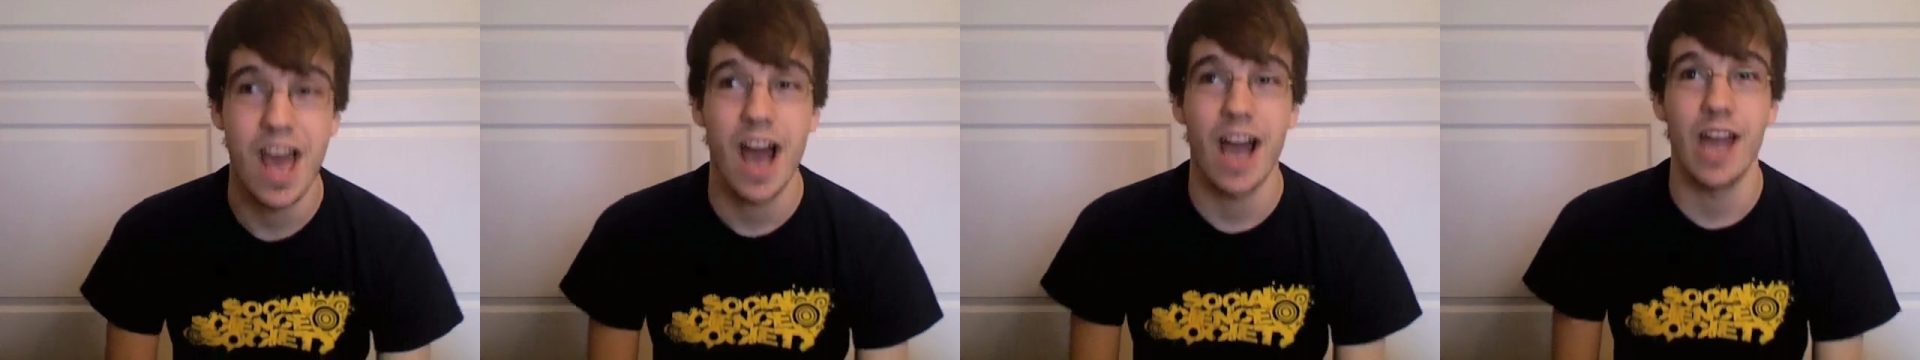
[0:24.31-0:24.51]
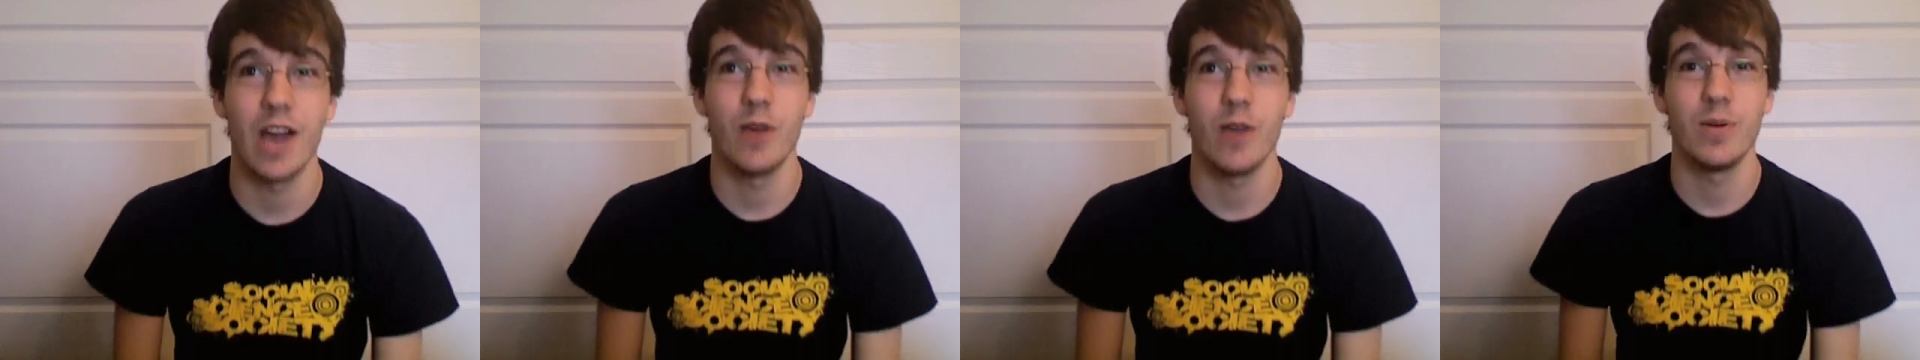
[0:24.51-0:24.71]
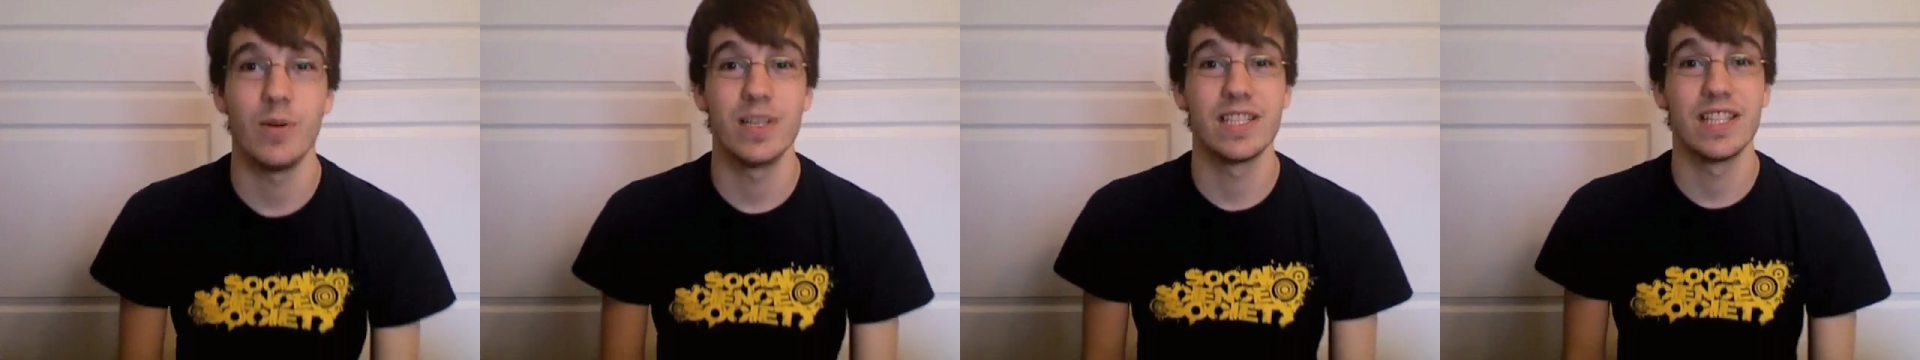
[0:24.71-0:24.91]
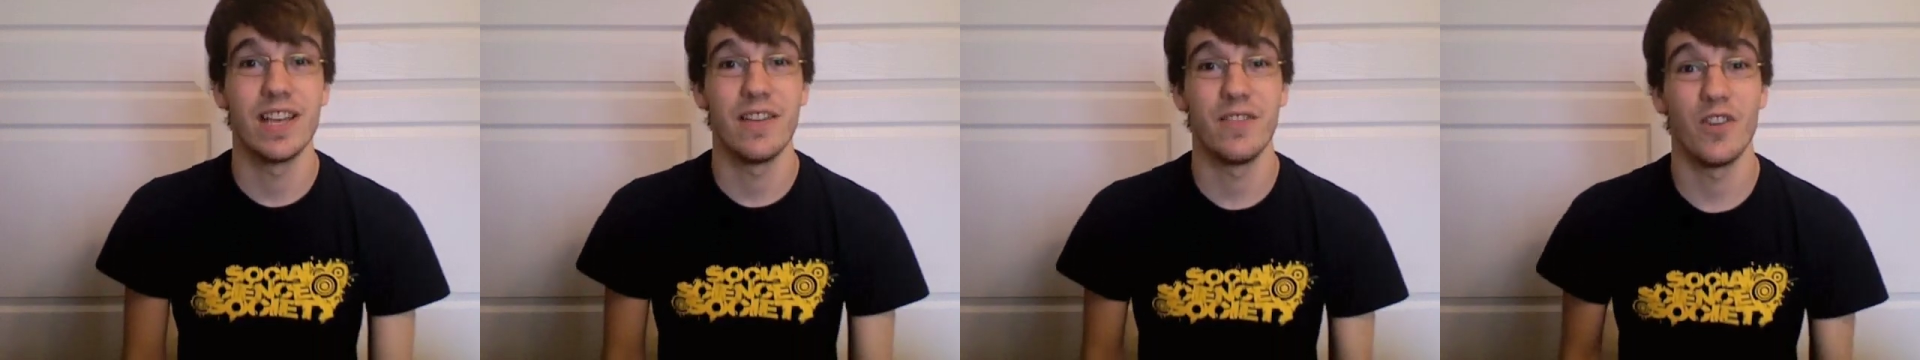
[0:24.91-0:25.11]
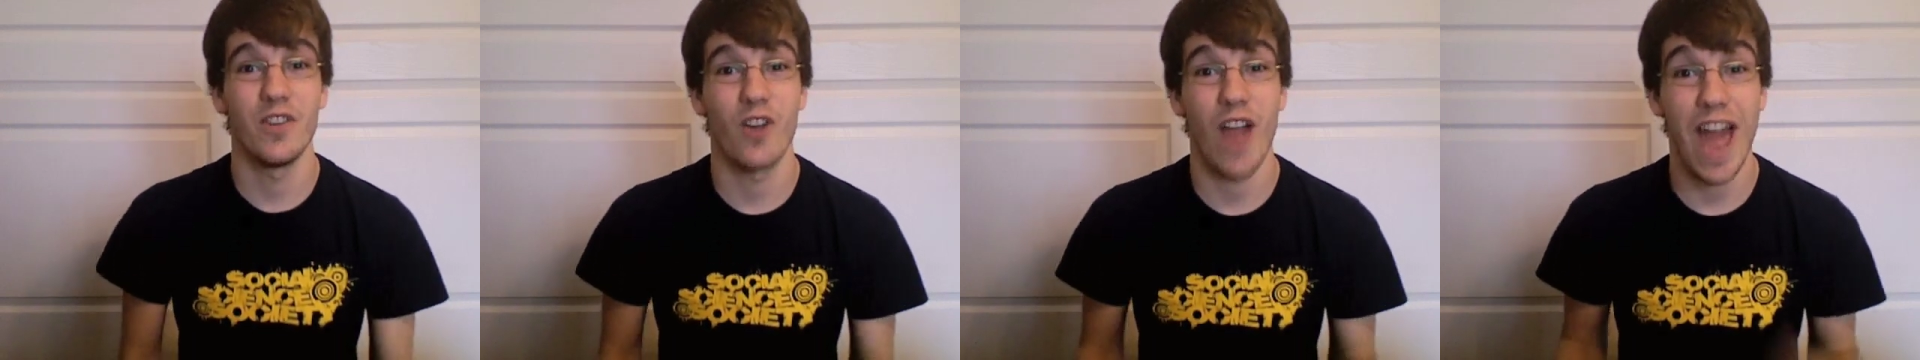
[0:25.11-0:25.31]
I always
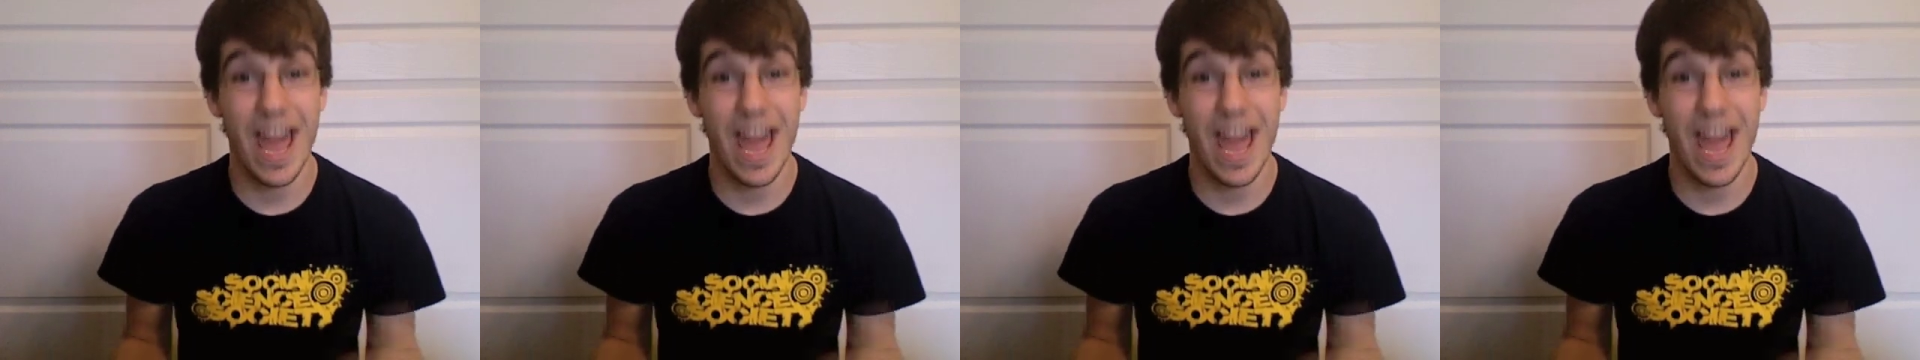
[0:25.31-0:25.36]
love your